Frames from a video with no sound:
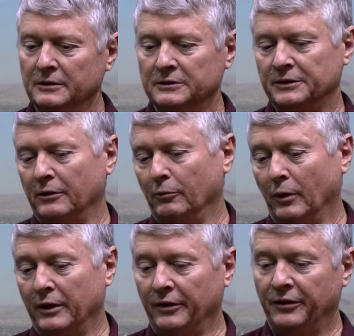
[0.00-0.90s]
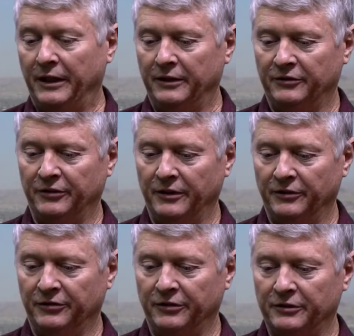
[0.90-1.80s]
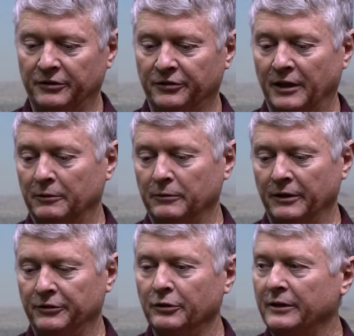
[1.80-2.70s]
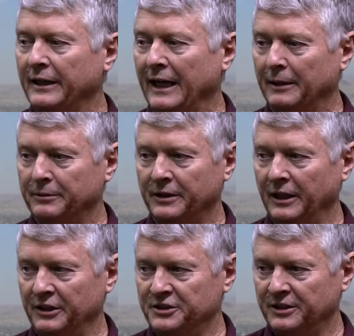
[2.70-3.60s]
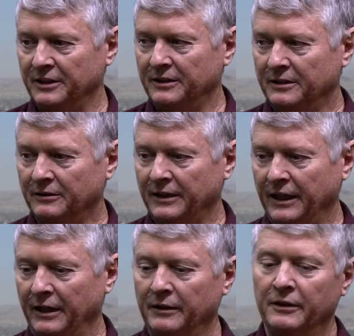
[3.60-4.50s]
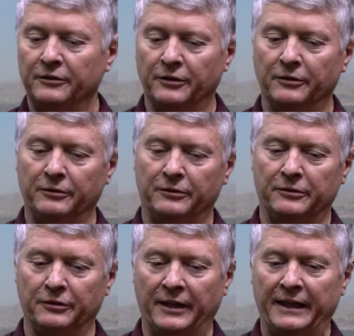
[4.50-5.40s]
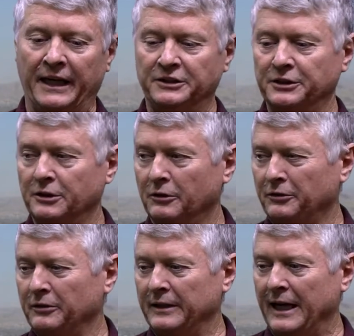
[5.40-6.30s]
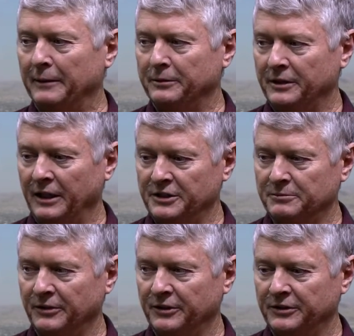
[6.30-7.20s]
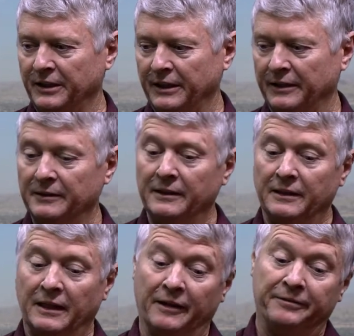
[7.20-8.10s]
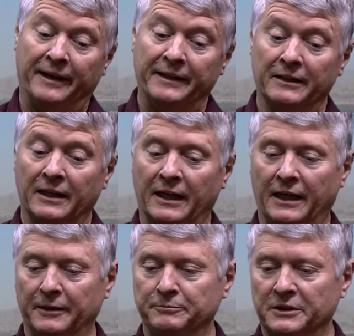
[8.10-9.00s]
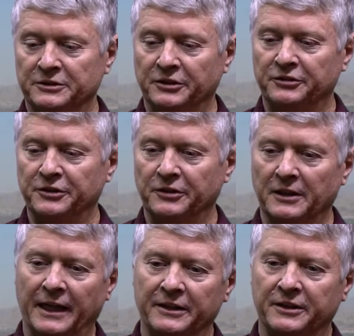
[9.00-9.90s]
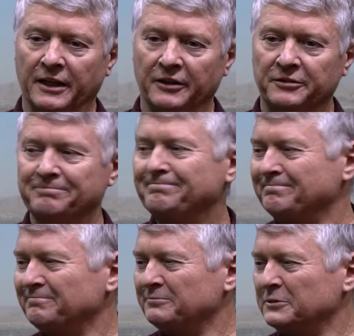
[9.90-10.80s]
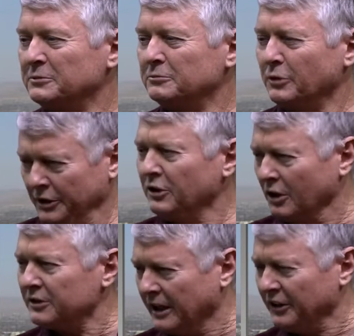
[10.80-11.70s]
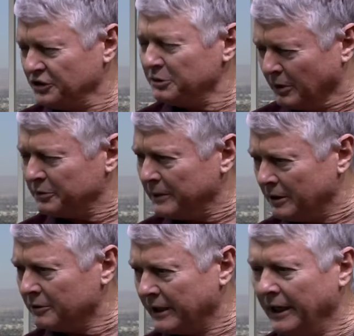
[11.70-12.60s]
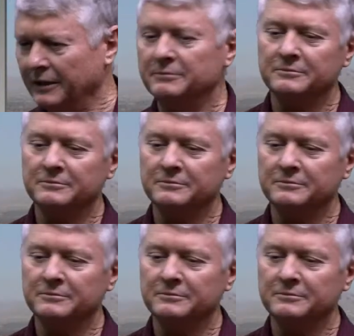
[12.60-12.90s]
So one of the things is you can start with doing an application, okay? Do they actually go through an application with a tenant? I find a lot just do the like test. Well, you look nice, you must be okay.